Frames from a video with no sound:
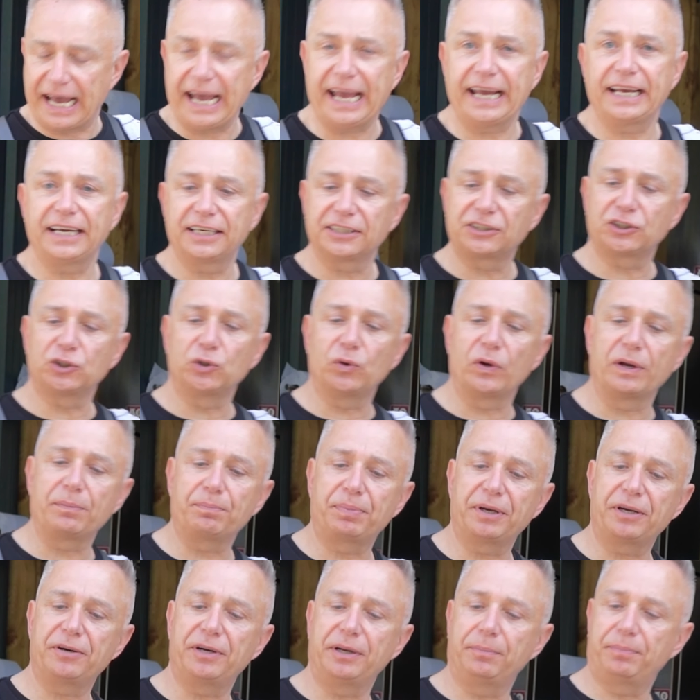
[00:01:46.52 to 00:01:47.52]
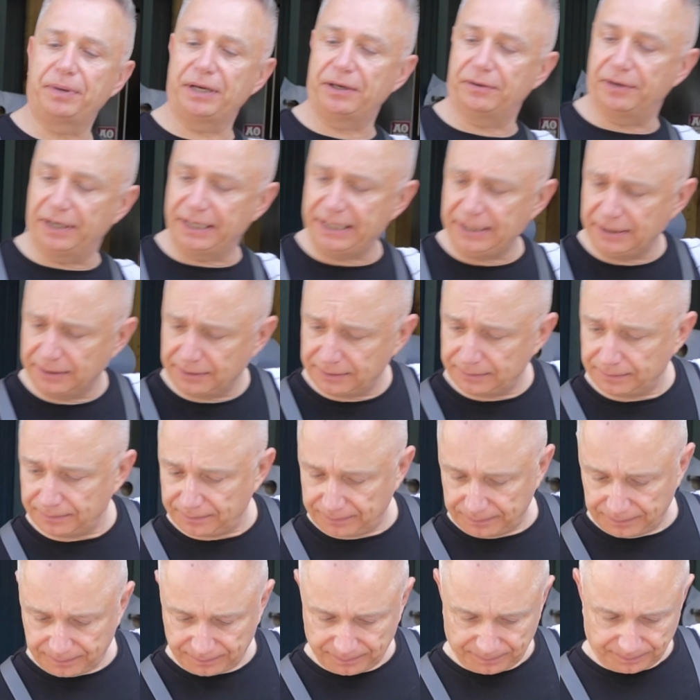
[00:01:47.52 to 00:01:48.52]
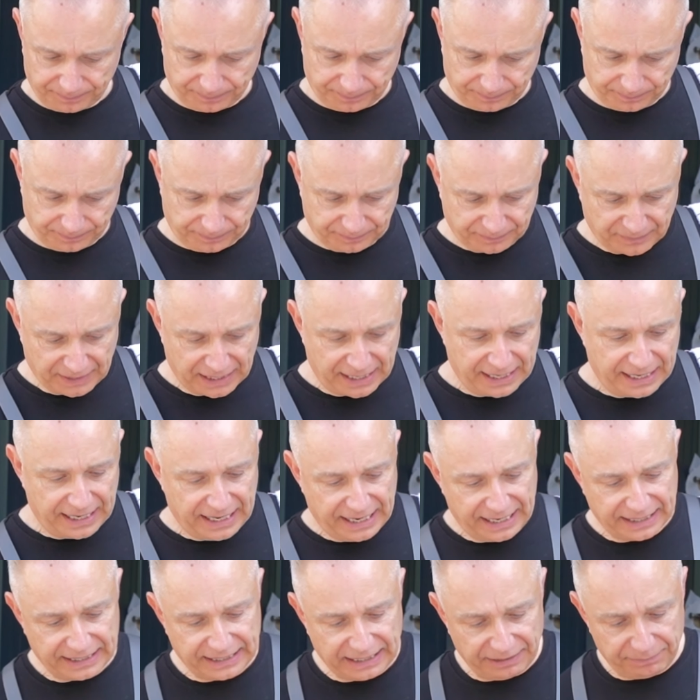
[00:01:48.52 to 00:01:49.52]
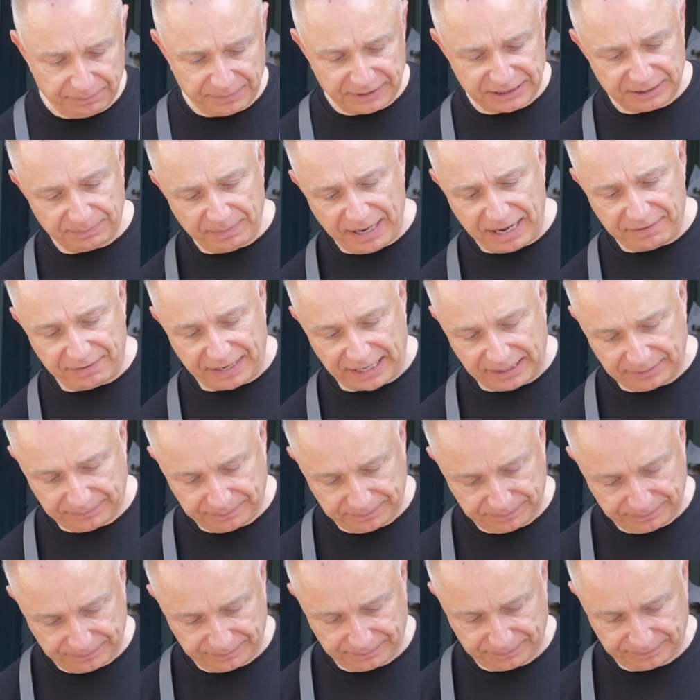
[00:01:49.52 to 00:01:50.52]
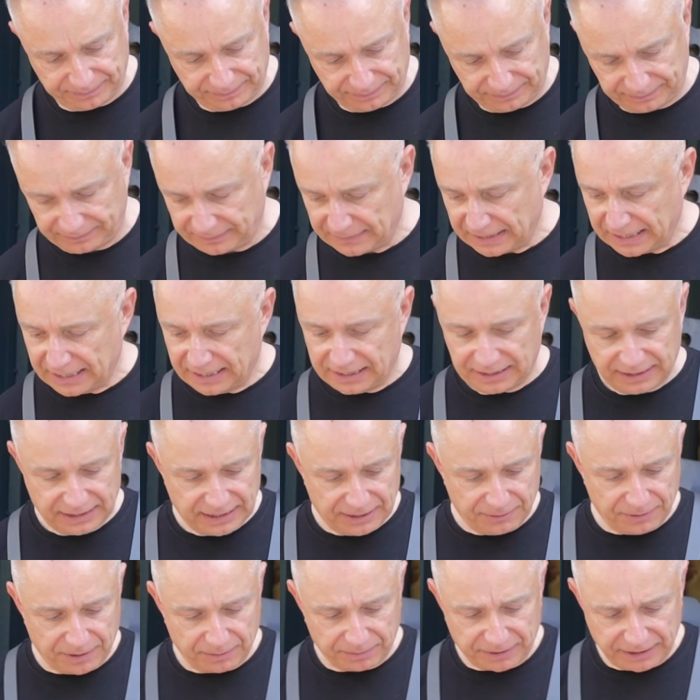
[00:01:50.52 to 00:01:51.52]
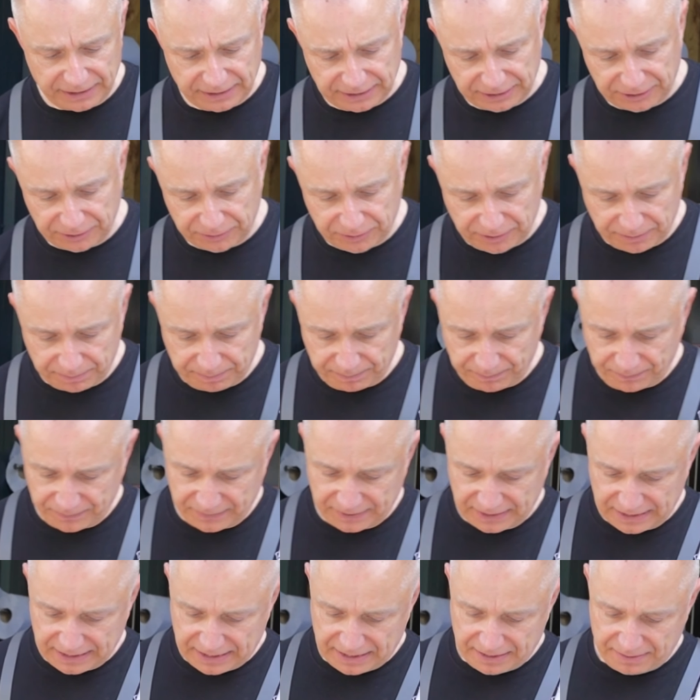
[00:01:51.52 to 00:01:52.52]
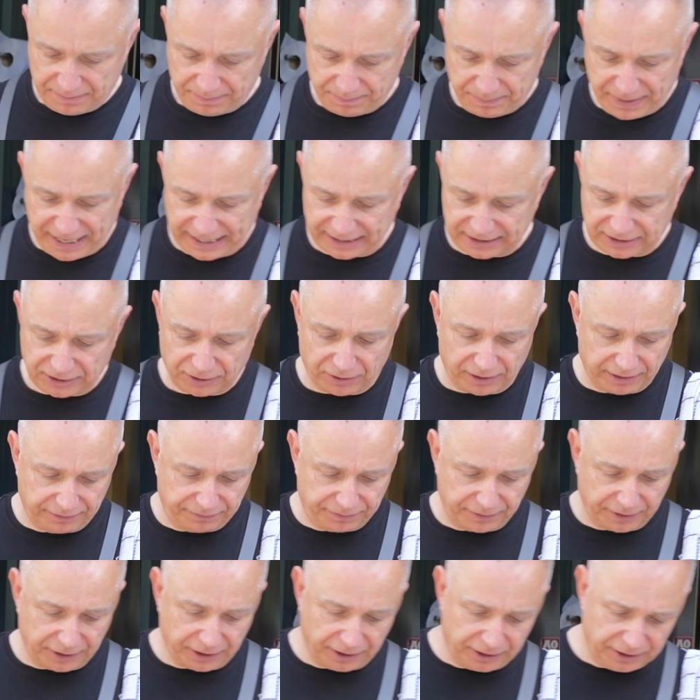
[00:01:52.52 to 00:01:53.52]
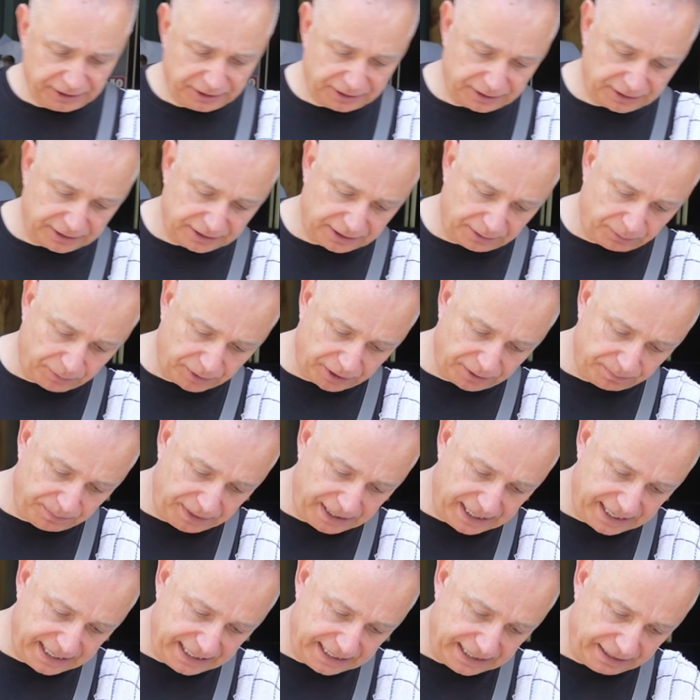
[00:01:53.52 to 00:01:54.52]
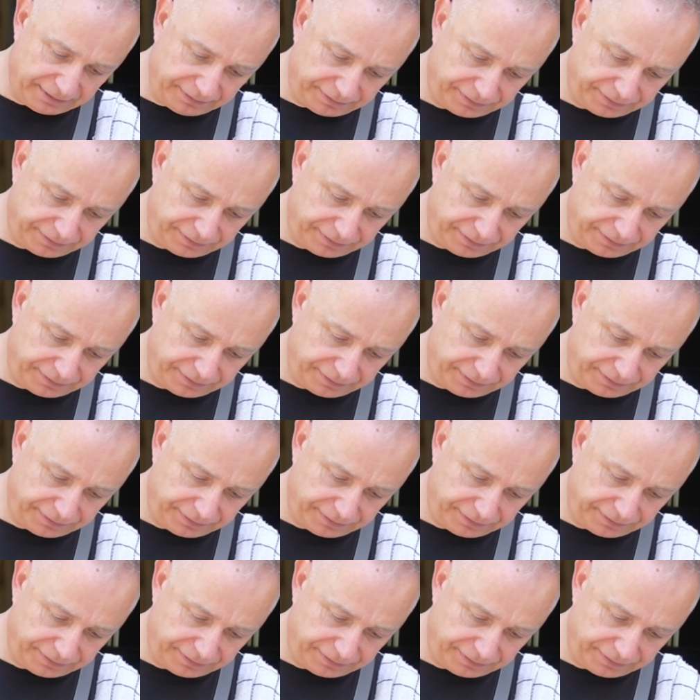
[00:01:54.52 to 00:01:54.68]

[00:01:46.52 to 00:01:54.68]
ANGUS and OINK PERI and give them a smother. Now I'm going to do them backside first because I want them laying up